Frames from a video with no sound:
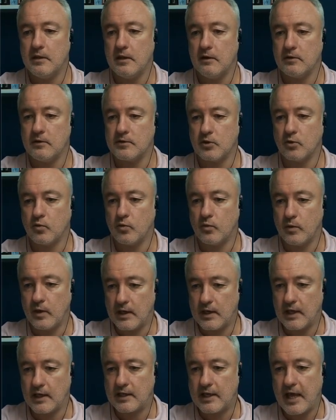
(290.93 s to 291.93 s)
there is
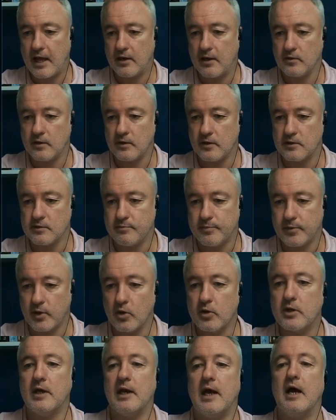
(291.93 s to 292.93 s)
already a candle that is
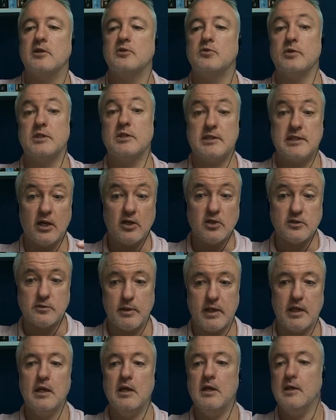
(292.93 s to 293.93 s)
broken out, which tells
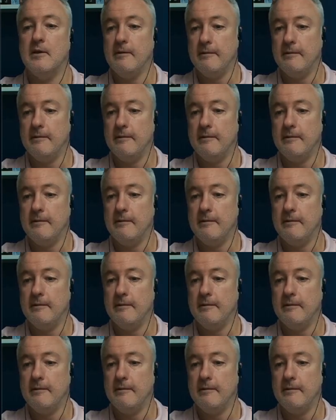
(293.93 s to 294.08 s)
me,